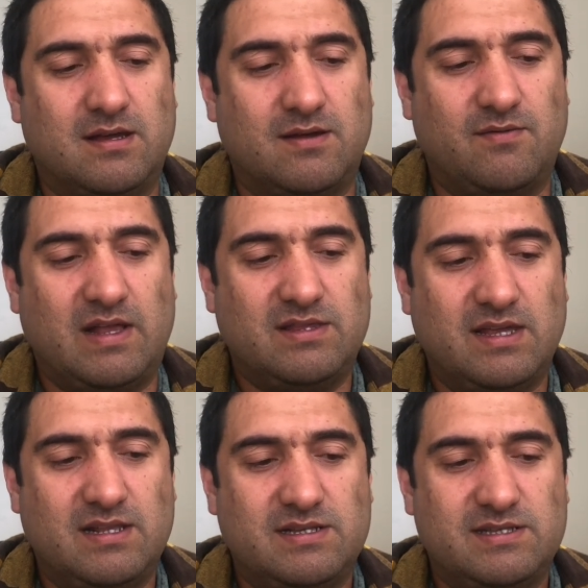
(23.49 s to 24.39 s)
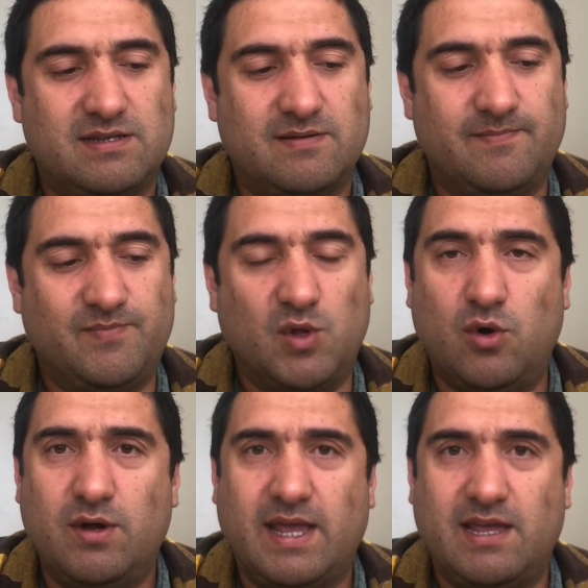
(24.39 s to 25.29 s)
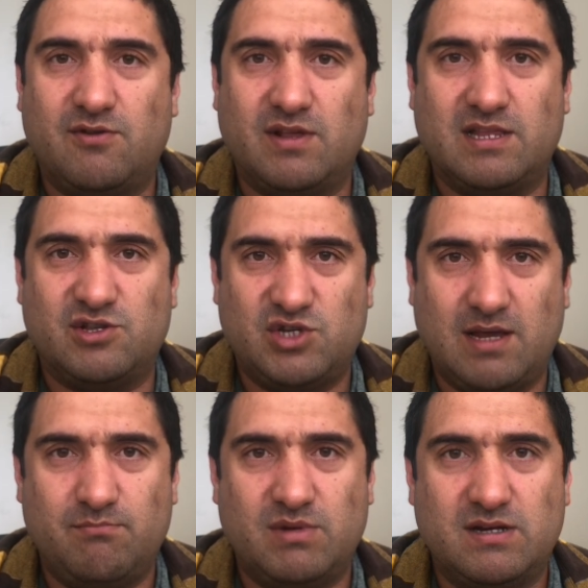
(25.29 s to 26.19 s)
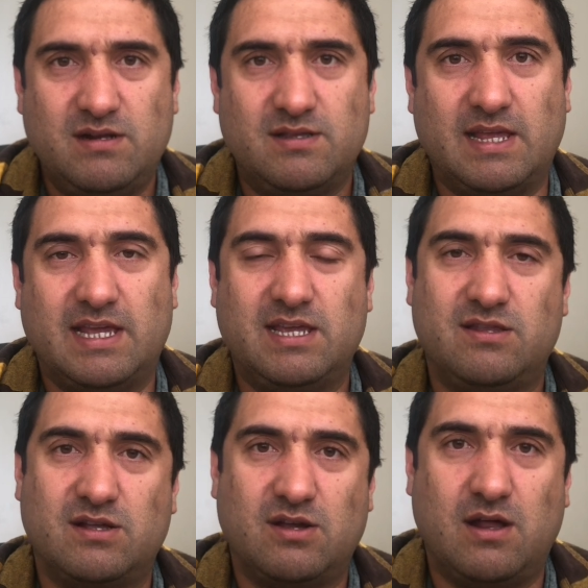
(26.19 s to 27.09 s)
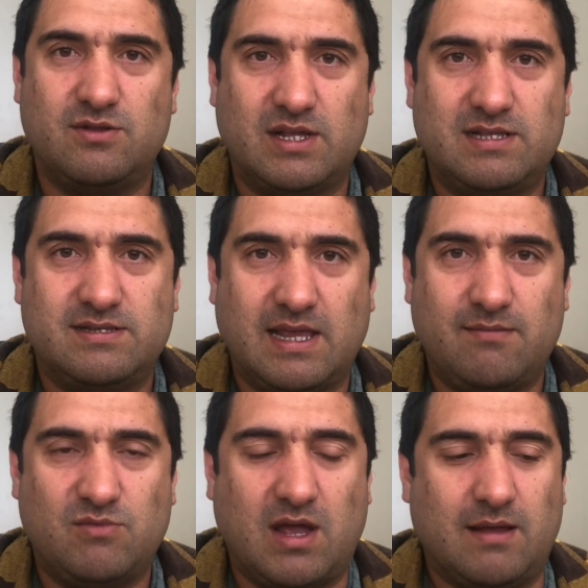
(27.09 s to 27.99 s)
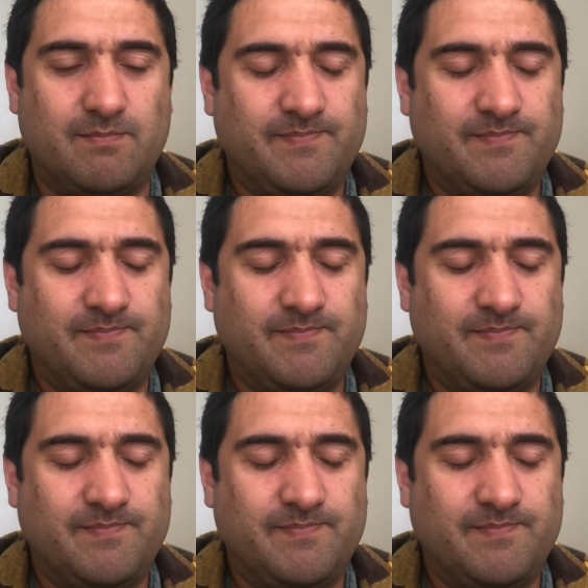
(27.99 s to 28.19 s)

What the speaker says: when there is no air in the chamber they hit the ground at the same time.